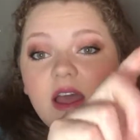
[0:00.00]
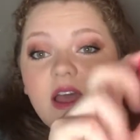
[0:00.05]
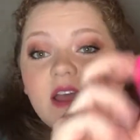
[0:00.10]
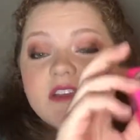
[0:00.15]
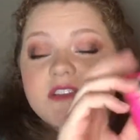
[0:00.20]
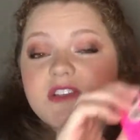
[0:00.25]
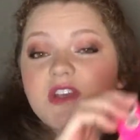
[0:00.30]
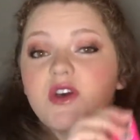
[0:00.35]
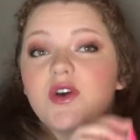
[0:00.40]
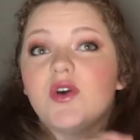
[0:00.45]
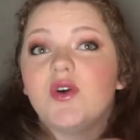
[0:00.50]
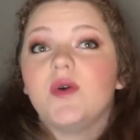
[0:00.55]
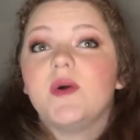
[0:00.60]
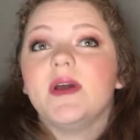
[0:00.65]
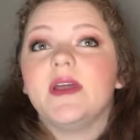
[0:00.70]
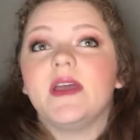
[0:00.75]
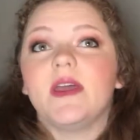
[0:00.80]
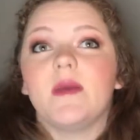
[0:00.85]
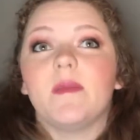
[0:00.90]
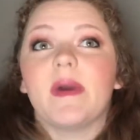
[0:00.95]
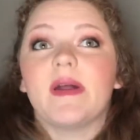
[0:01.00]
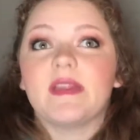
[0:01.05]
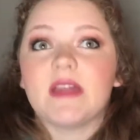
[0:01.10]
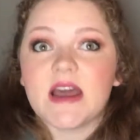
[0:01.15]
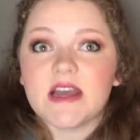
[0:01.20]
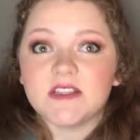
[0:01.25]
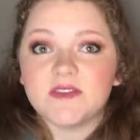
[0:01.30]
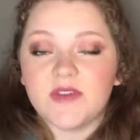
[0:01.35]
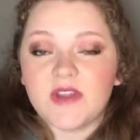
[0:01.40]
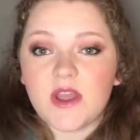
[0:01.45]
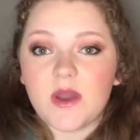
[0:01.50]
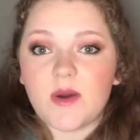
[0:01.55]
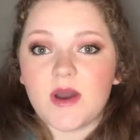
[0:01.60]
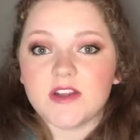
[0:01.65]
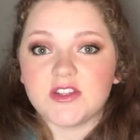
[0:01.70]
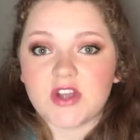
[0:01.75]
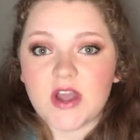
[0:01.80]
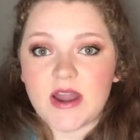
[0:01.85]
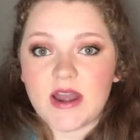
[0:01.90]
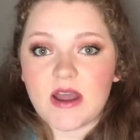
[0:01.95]
So in my last video, I
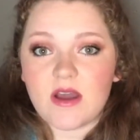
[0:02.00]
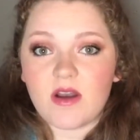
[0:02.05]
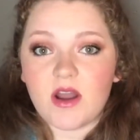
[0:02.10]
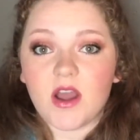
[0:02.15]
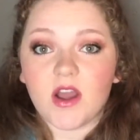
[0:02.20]
tried out